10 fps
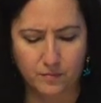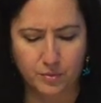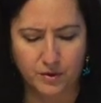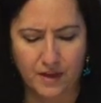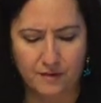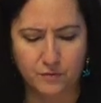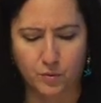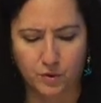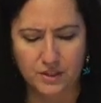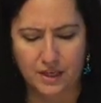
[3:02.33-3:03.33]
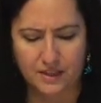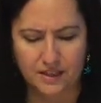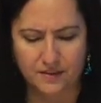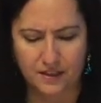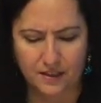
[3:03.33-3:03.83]
put that forward yet because
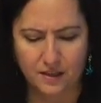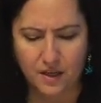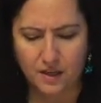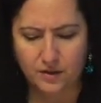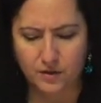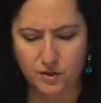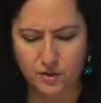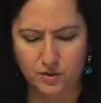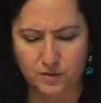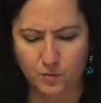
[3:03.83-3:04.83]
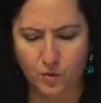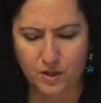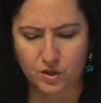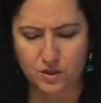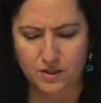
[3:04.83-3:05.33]
I think there's still some
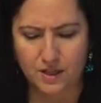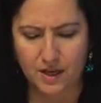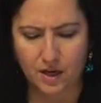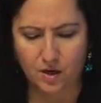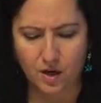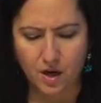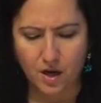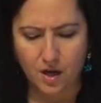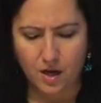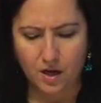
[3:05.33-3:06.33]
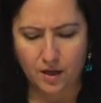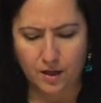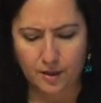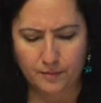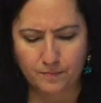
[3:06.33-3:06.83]
questions there.
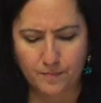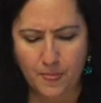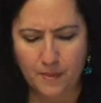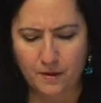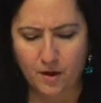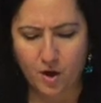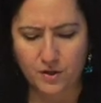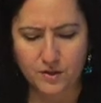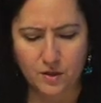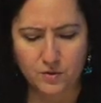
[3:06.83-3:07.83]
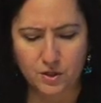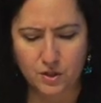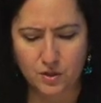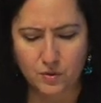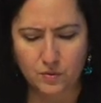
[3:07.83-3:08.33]
Also,
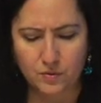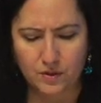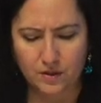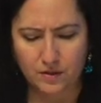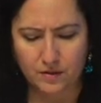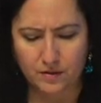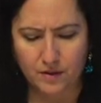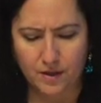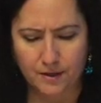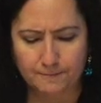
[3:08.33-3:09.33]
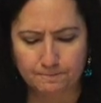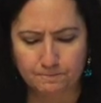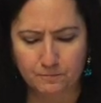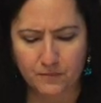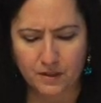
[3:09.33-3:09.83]
too, the
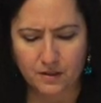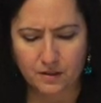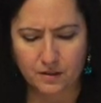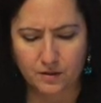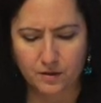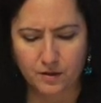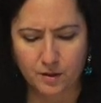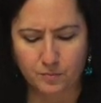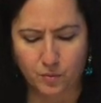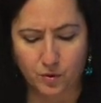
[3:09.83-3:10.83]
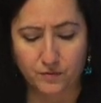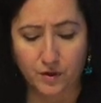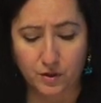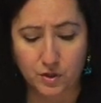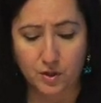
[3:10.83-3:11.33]
board
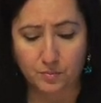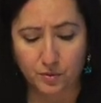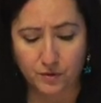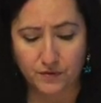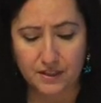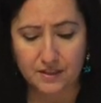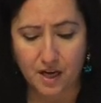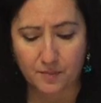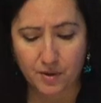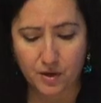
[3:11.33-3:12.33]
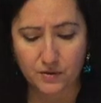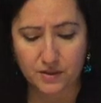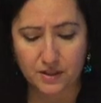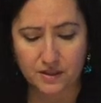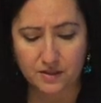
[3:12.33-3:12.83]
voted to approve this. I
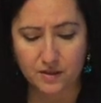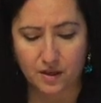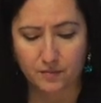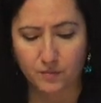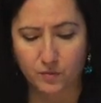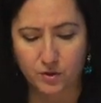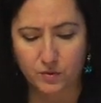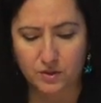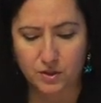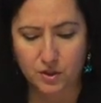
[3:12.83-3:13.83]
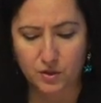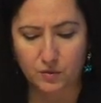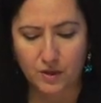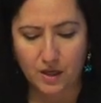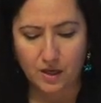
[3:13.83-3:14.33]
opposed this, which was to